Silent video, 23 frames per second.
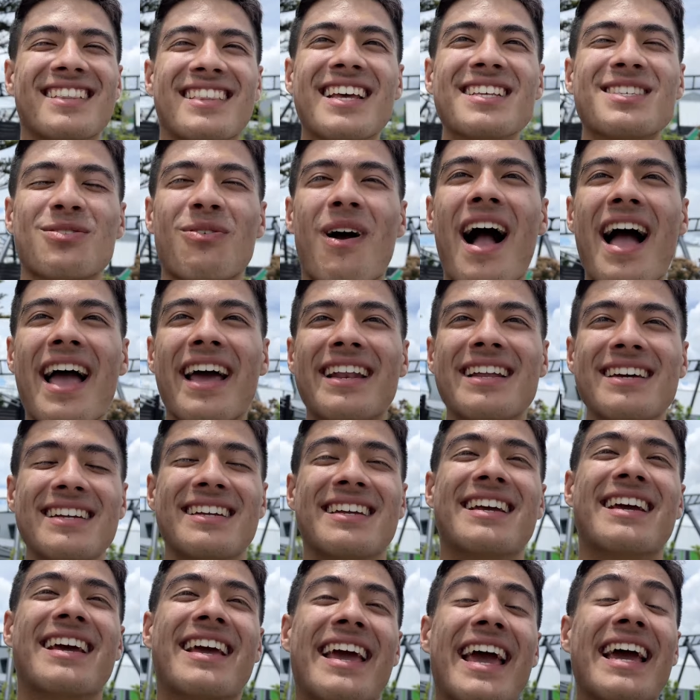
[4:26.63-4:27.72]
This ride
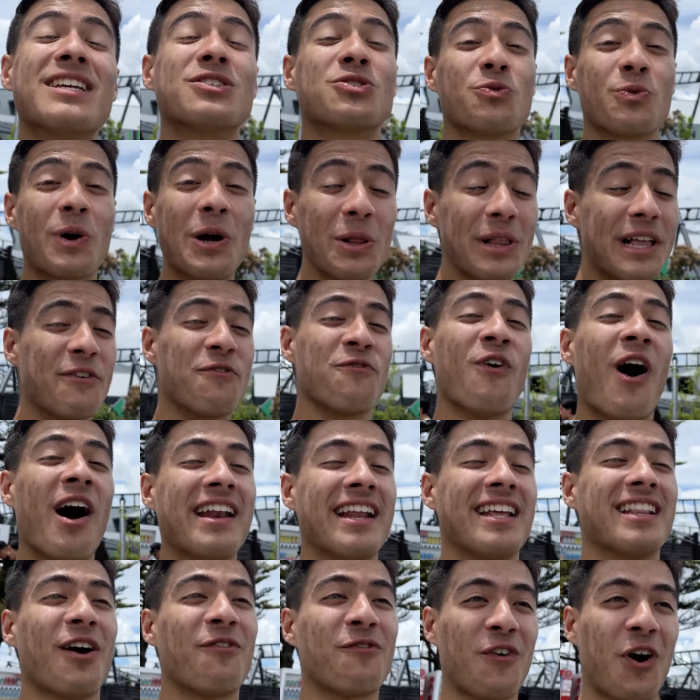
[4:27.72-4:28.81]
is really fun
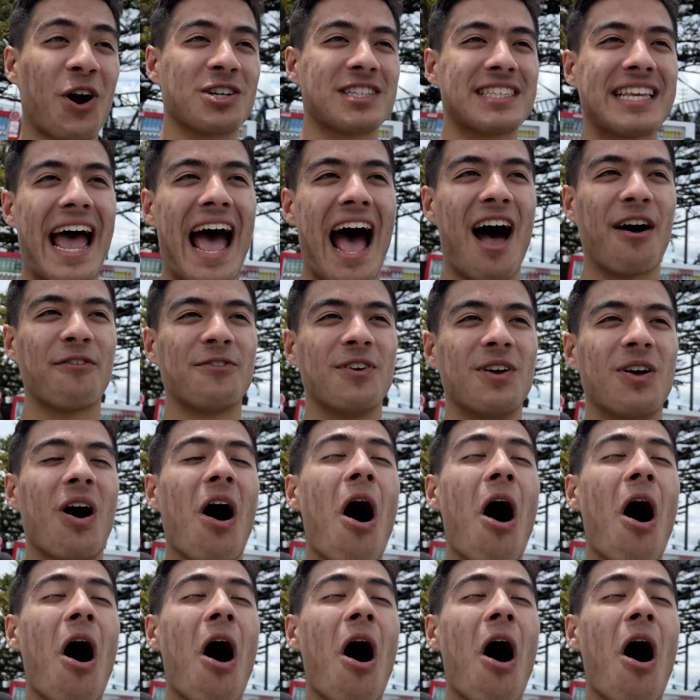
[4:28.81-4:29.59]
in the first half.